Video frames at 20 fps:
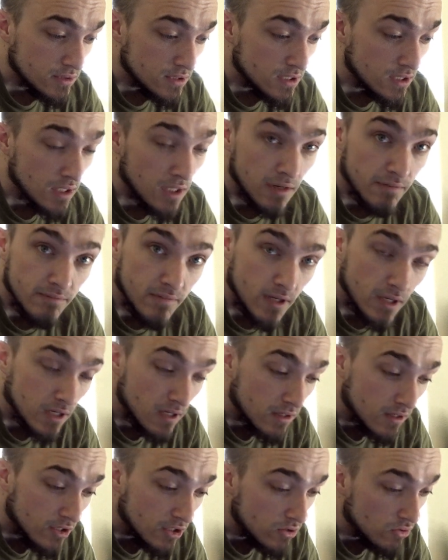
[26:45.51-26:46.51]

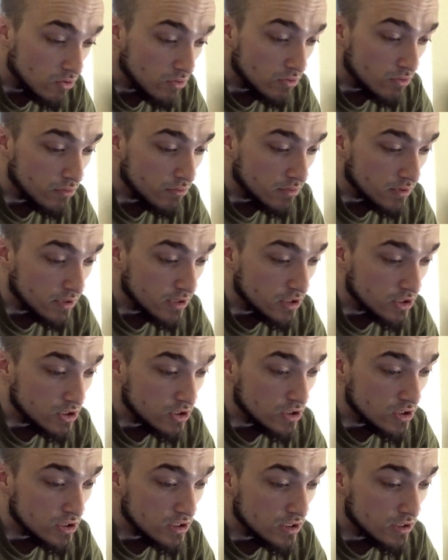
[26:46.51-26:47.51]
significant other in
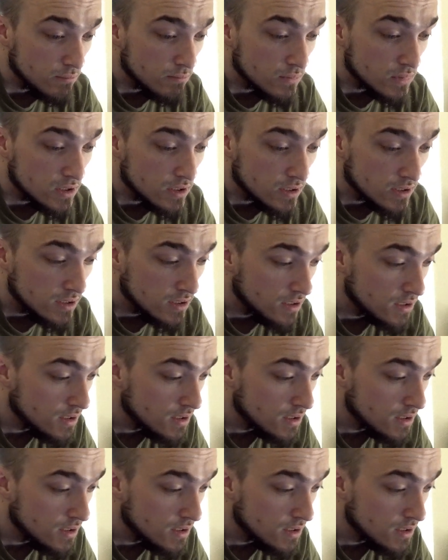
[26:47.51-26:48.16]
relationships.